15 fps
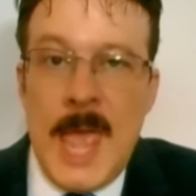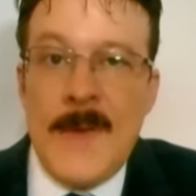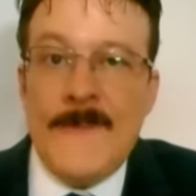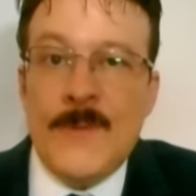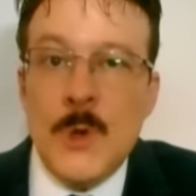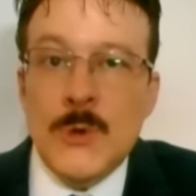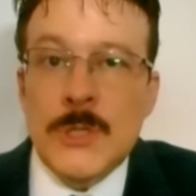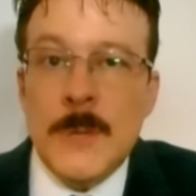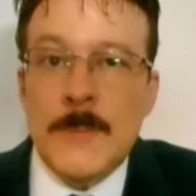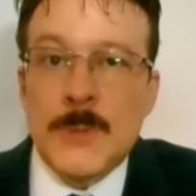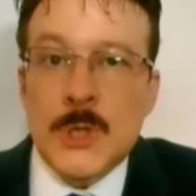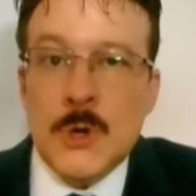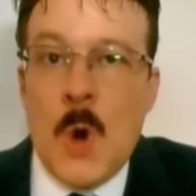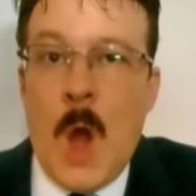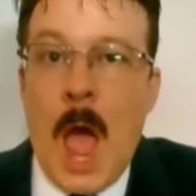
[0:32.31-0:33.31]
If you
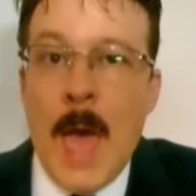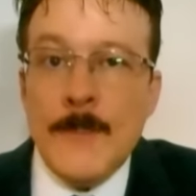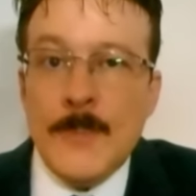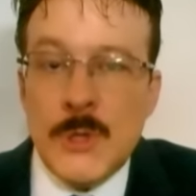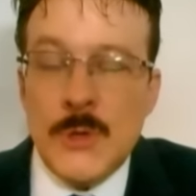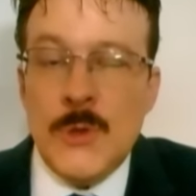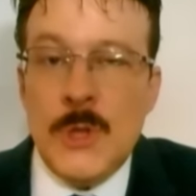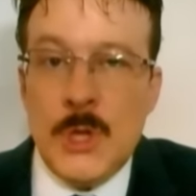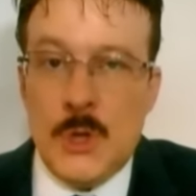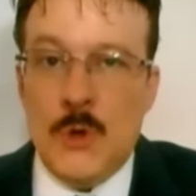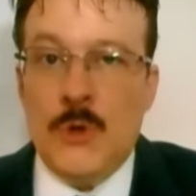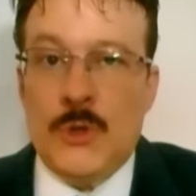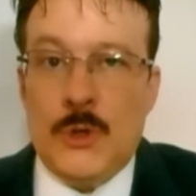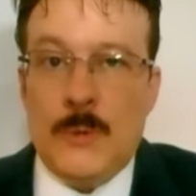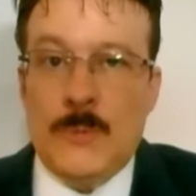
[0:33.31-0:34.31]
subscribe to the
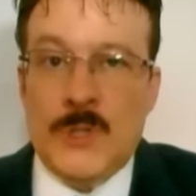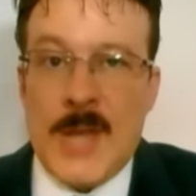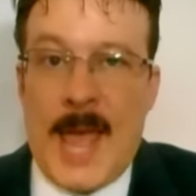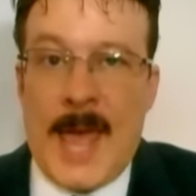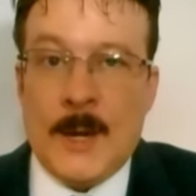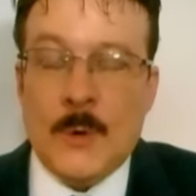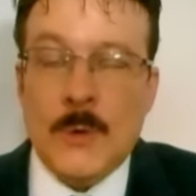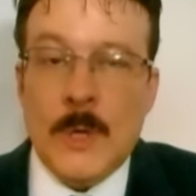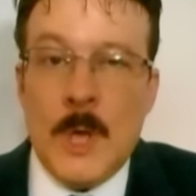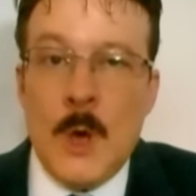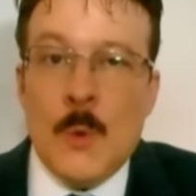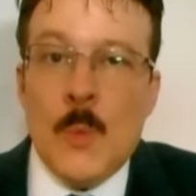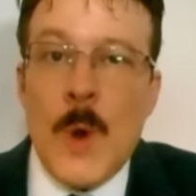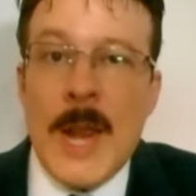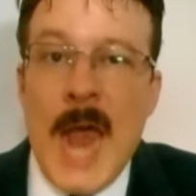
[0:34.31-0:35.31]
YouTube channel,
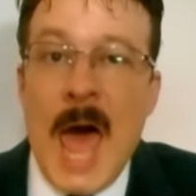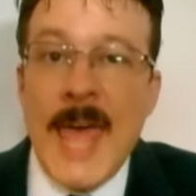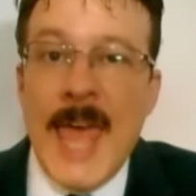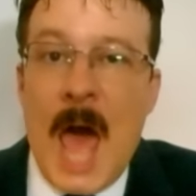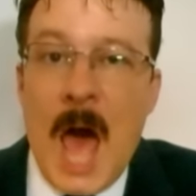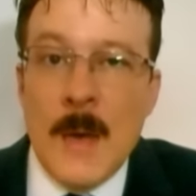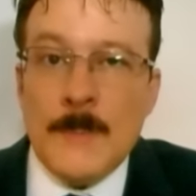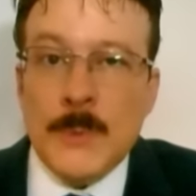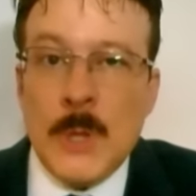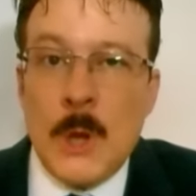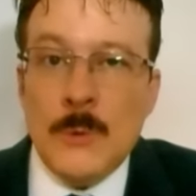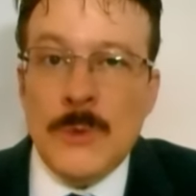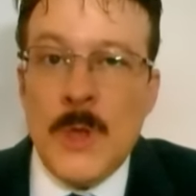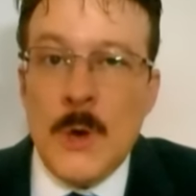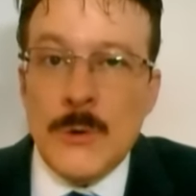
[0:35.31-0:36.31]
when I
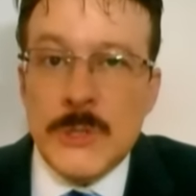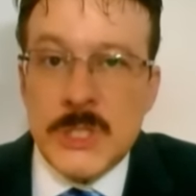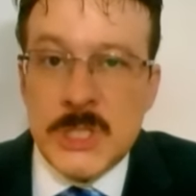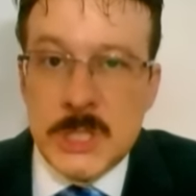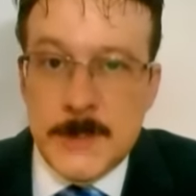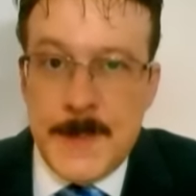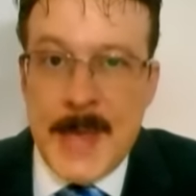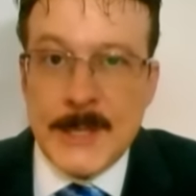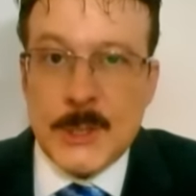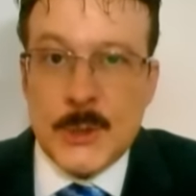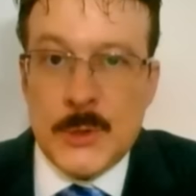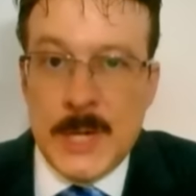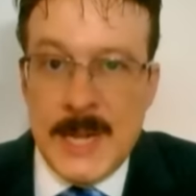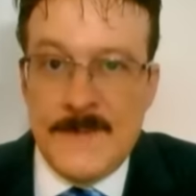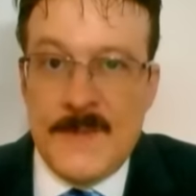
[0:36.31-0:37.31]
upload those
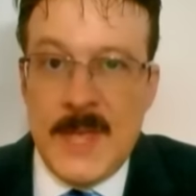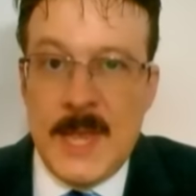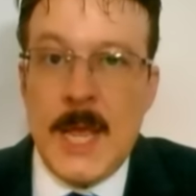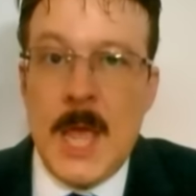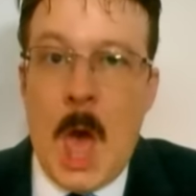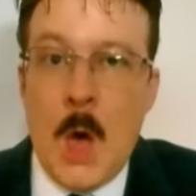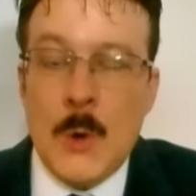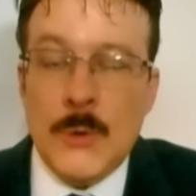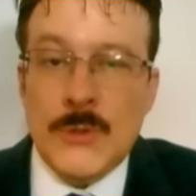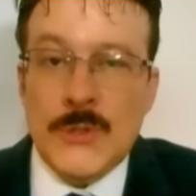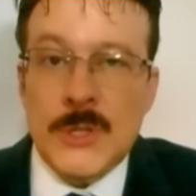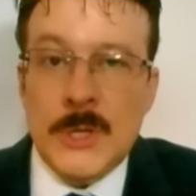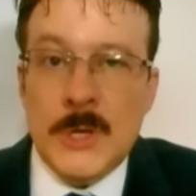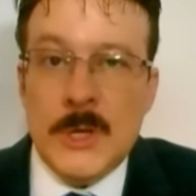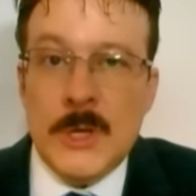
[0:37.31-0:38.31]
specialty
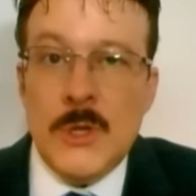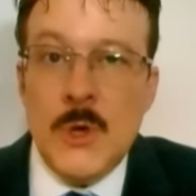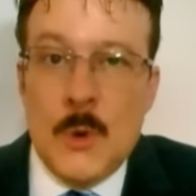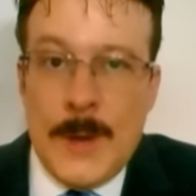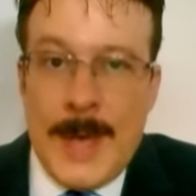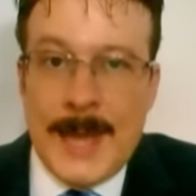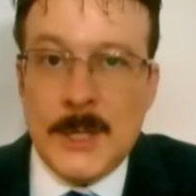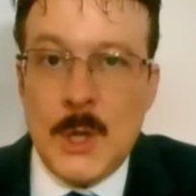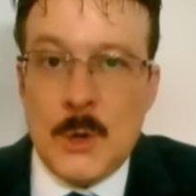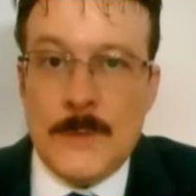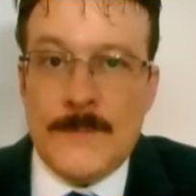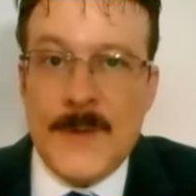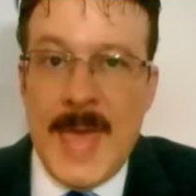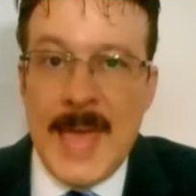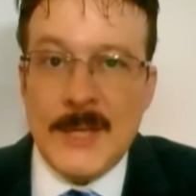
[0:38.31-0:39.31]
videos, you'll get a
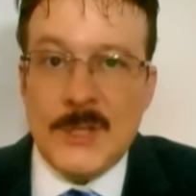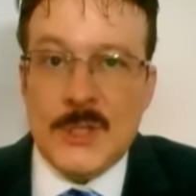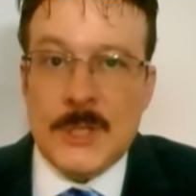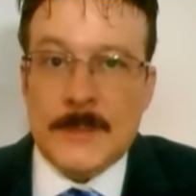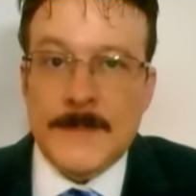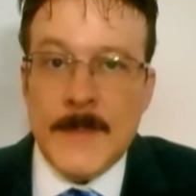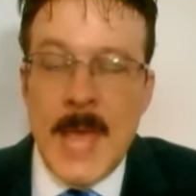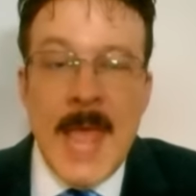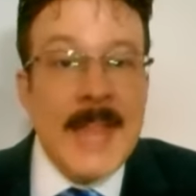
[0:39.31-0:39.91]
notification.